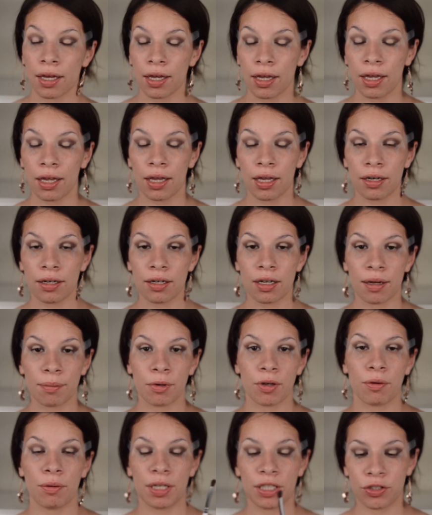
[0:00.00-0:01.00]
And I'm
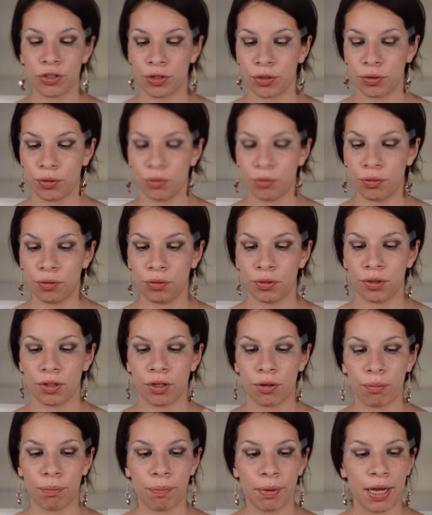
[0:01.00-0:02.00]
going to
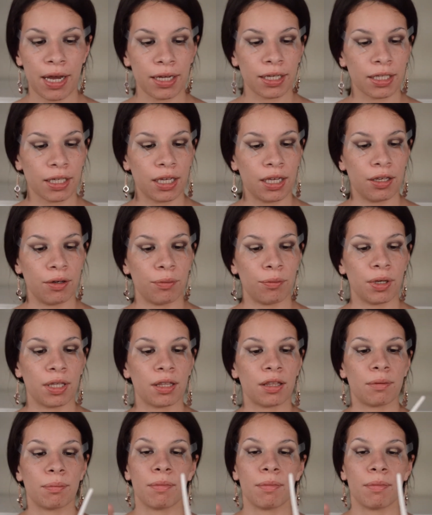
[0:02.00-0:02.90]
go back in with